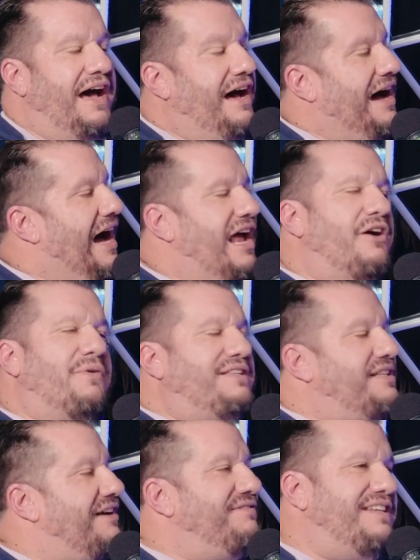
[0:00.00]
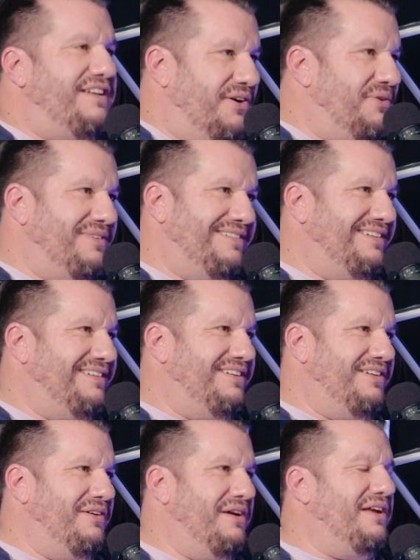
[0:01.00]
I always love to know,
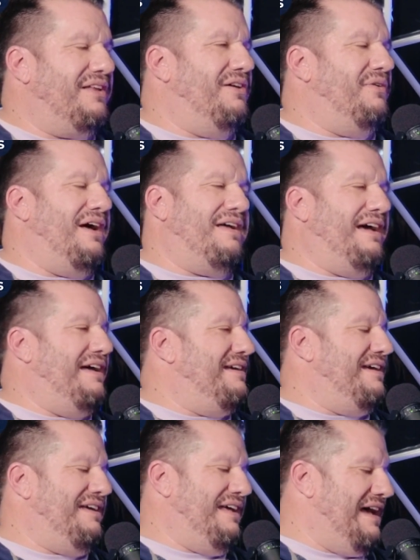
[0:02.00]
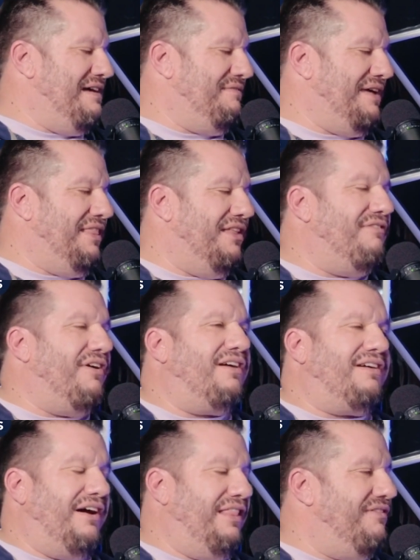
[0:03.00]
I love
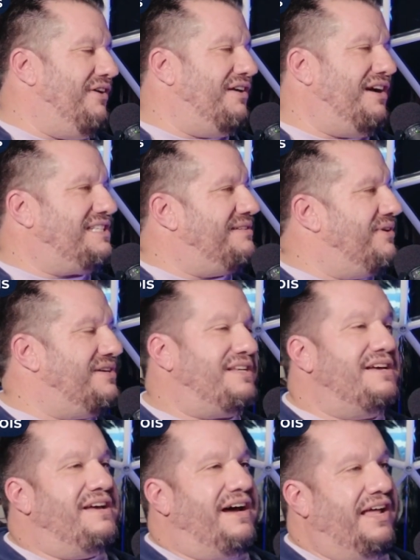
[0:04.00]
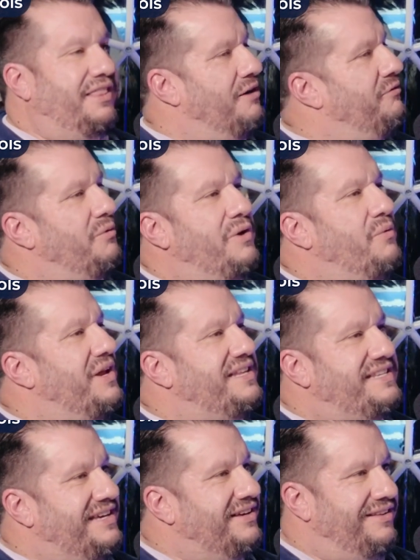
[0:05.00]
our customers. I love when we win a
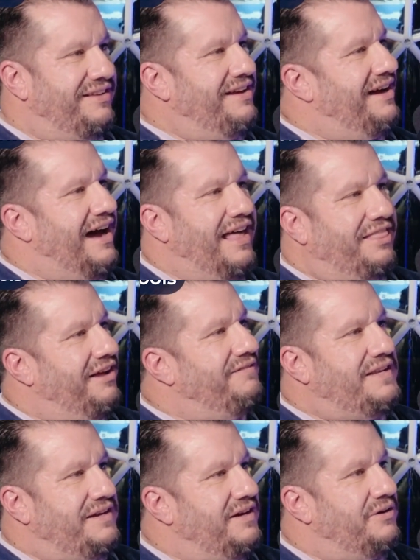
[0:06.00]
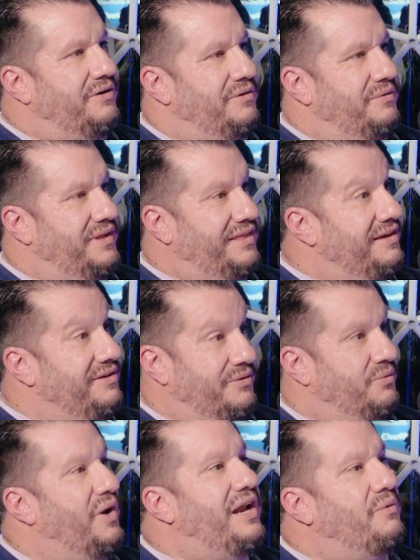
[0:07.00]
deal. I love to know with you
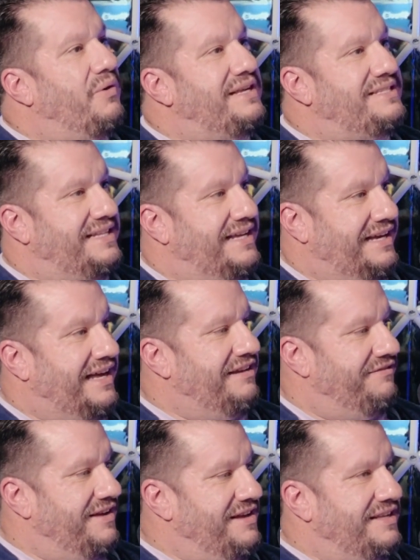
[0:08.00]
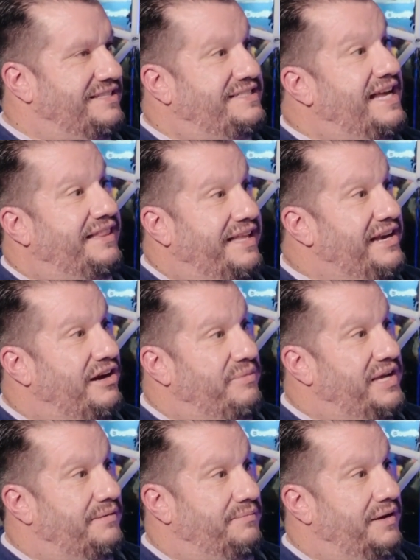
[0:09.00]
what it was that kind of set
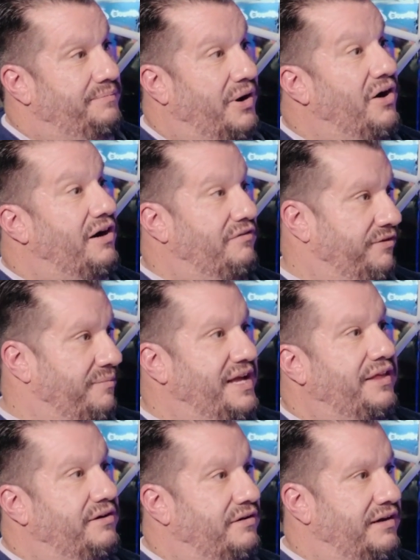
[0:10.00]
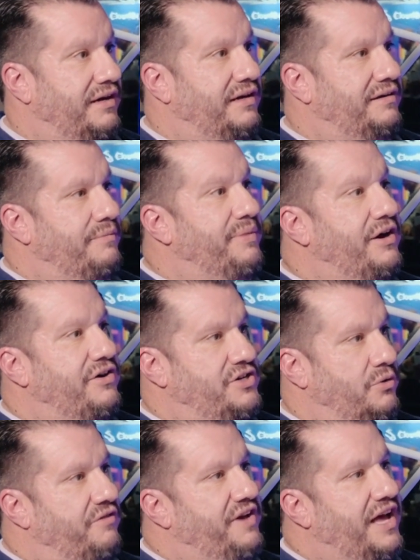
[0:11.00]
LinearB apart from the other competitors you were